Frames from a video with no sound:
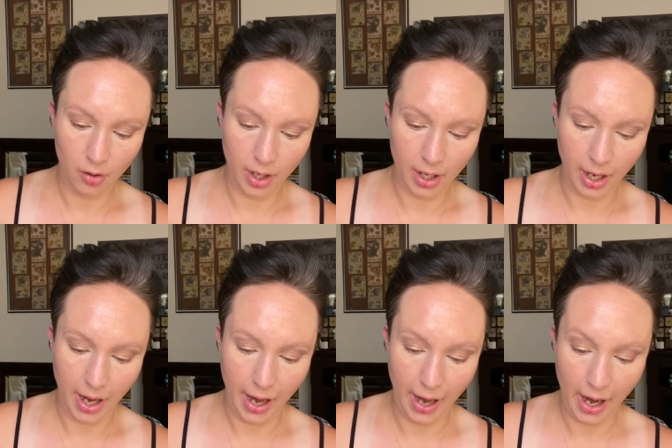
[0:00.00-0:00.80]
like
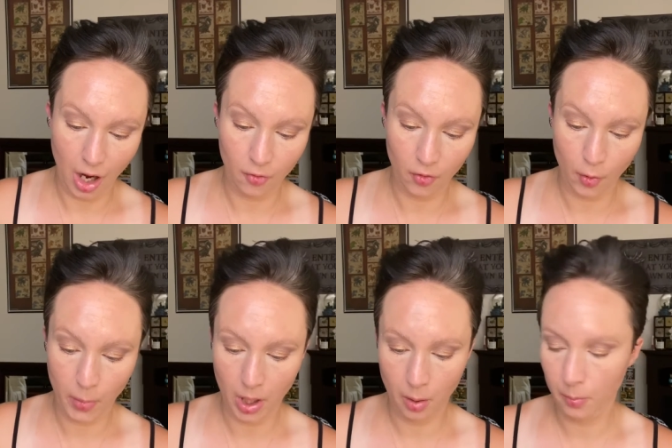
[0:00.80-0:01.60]
half of a
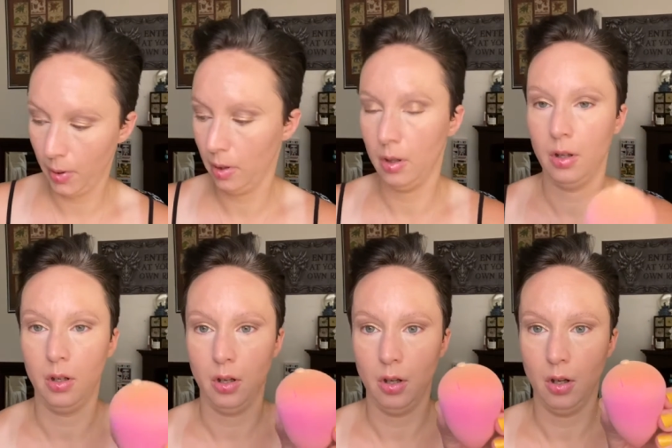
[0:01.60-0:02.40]
pump
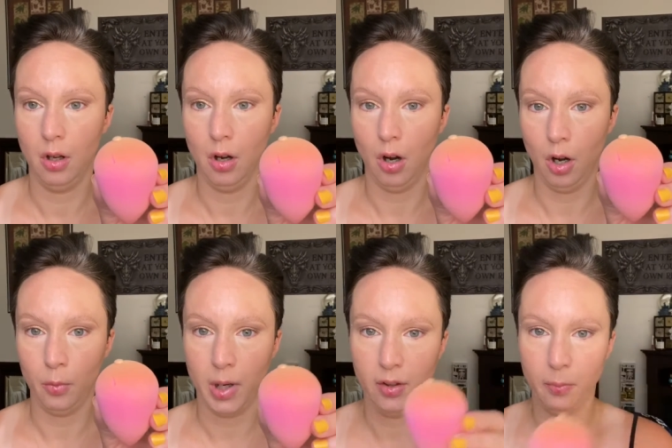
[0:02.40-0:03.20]
on
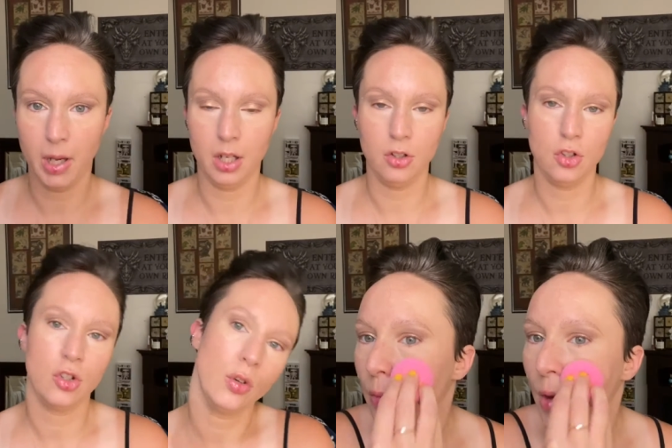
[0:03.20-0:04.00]
my sponge
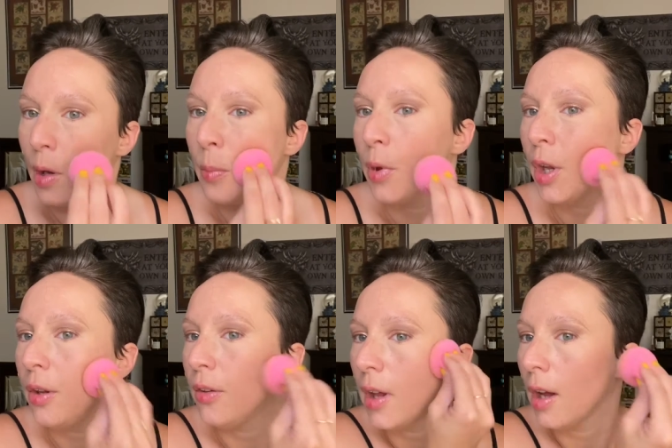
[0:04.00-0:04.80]
and
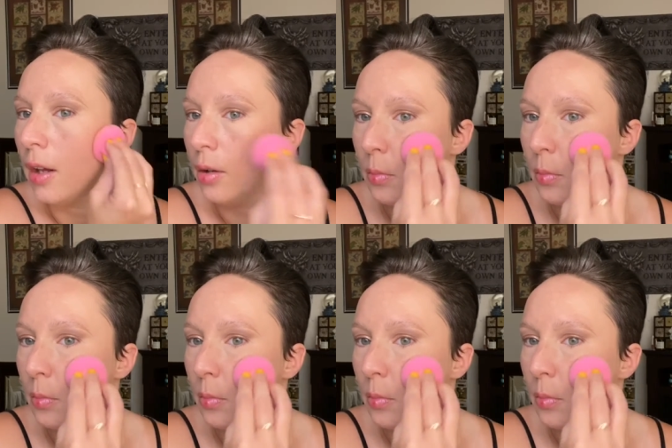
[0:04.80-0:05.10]
place that